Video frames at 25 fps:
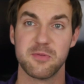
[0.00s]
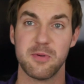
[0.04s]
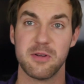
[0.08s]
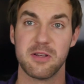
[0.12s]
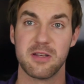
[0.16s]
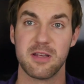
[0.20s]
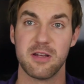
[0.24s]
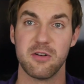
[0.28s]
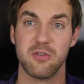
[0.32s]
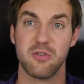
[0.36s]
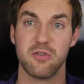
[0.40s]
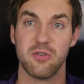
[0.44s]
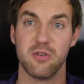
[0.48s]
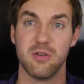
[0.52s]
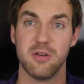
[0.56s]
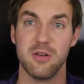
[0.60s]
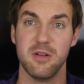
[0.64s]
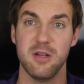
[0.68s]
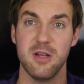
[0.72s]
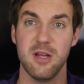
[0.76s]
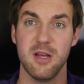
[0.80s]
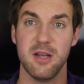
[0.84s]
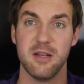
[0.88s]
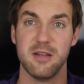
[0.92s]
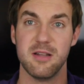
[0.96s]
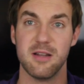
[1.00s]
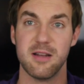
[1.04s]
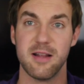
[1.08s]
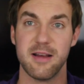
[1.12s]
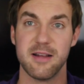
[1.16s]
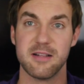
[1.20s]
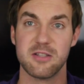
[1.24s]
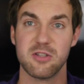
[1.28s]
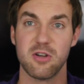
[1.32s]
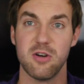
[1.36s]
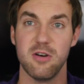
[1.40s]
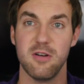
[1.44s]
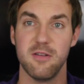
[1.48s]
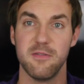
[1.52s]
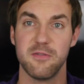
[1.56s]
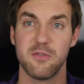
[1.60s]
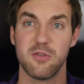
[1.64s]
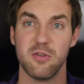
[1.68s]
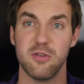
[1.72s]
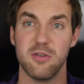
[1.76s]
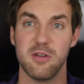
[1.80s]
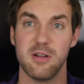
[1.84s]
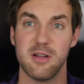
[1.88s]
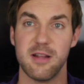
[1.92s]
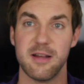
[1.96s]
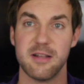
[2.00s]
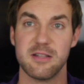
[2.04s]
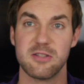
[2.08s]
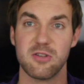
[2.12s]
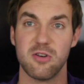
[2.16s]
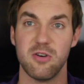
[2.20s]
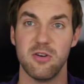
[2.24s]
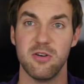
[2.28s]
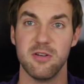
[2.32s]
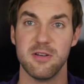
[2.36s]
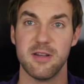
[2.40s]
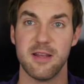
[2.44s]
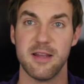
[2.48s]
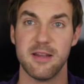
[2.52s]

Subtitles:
where you can turn the lights off, turn the lights on,